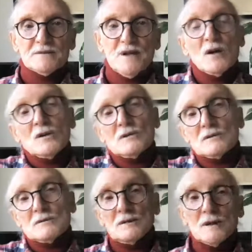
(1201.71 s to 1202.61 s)

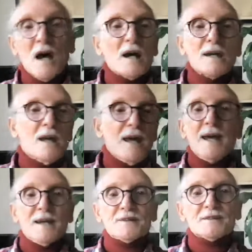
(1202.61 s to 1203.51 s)
Oh, line
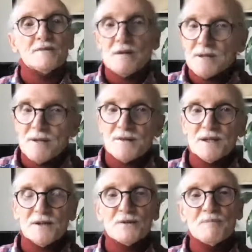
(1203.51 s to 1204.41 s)
X. Okay,
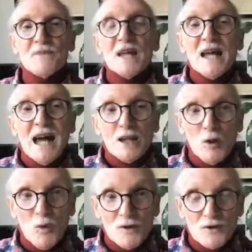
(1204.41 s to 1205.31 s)
thank you. And go
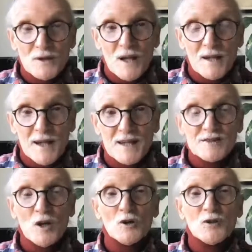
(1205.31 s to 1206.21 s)
on to line X,
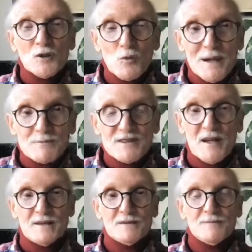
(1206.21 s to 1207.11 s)
onto the
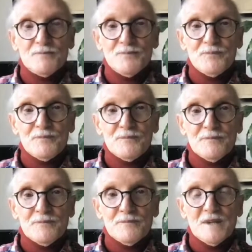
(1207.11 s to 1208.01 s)
website.
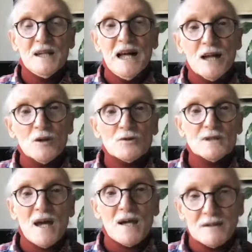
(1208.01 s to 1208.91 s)
And go
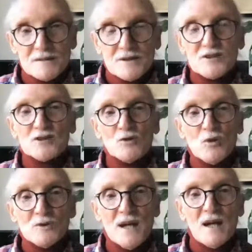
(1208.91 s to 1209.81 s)
down and
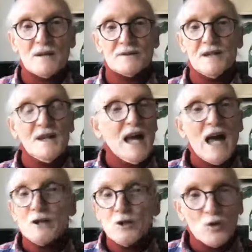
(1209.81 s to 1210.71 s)
scroll down.
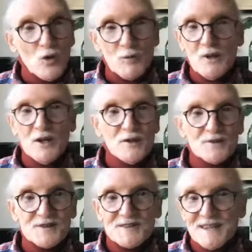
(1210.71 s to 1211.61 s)
And normally you
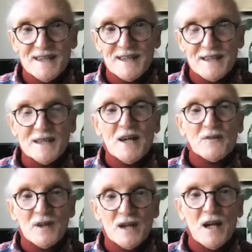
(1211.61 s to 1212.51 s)
see
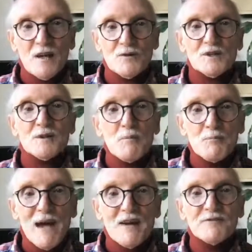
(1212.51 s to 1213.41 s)
the current
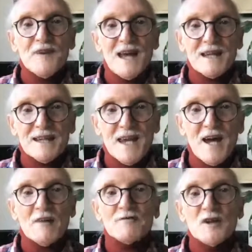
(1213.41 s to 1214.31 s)
BAF and
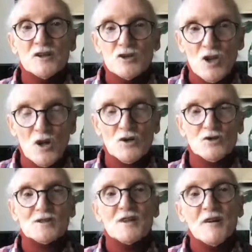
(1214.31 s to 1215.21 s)
CAF
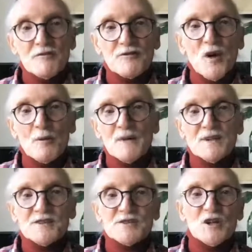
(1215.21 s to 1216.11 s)
charges from a
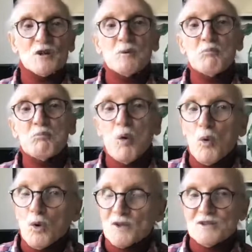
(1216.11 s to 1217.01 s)
certain
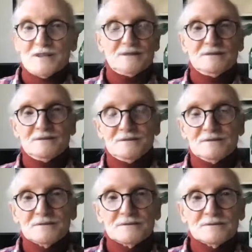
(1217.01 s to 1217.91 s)
port.
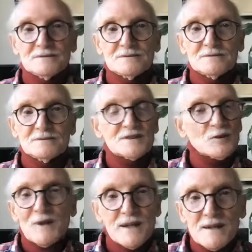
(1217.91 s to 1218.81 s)
It's
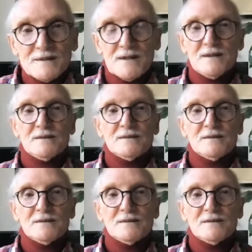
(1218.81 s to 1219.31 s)
quite easy.